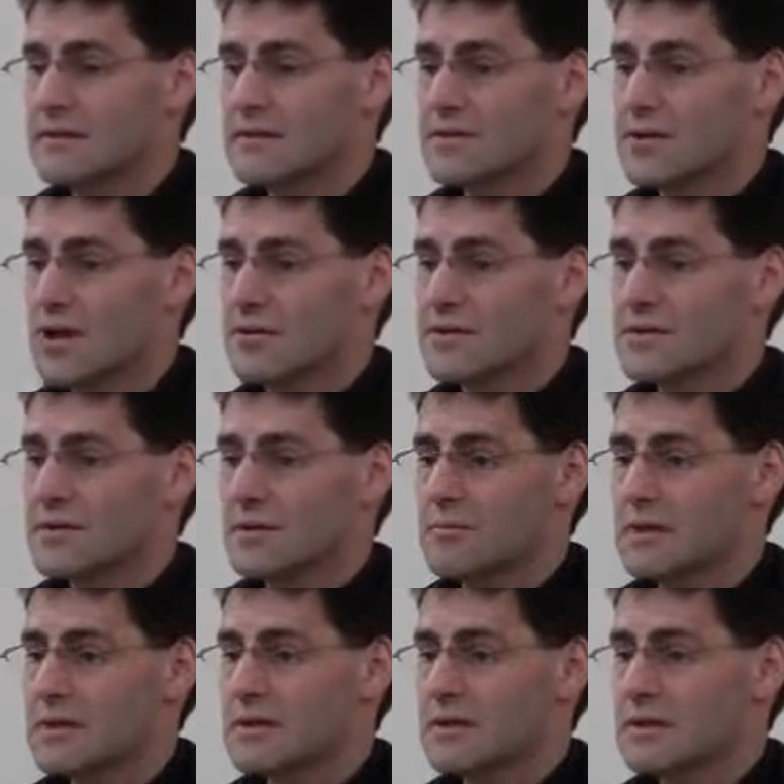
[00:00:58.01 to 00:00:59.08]
there's always going
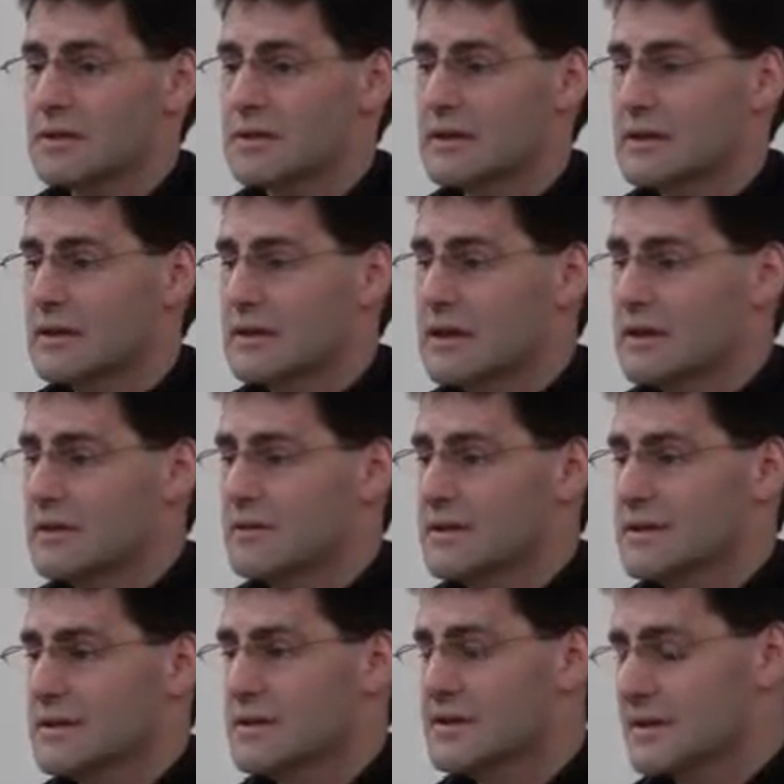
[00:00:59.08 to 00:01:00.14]
to be the
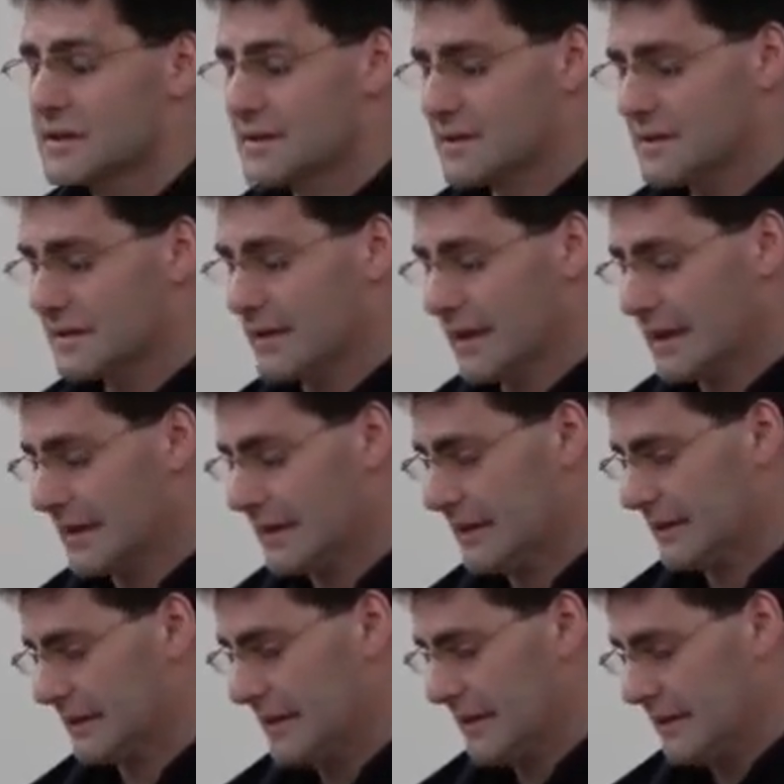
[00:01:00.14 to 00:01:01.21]
resistance to
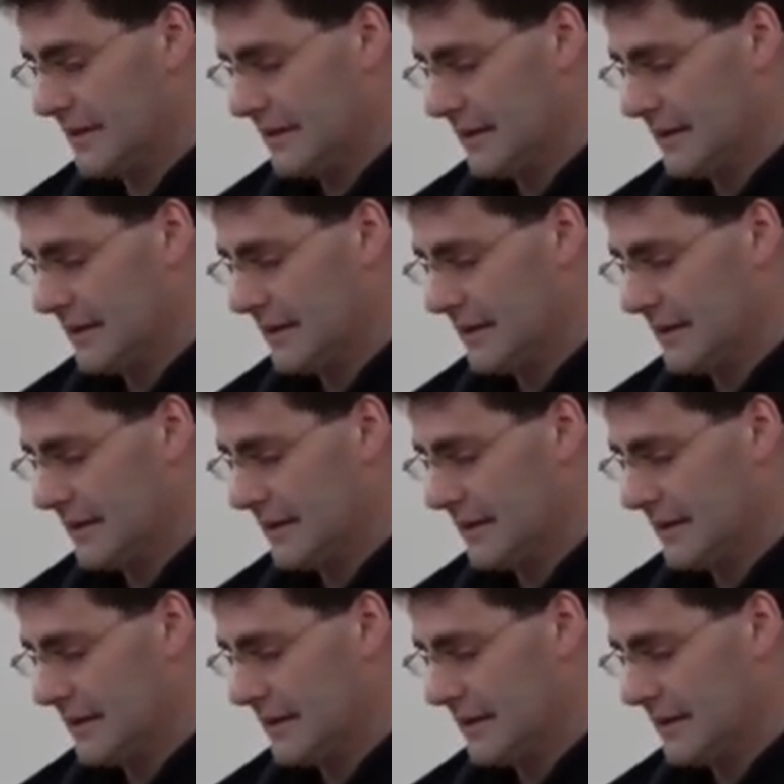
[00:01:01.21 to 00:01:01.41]
that.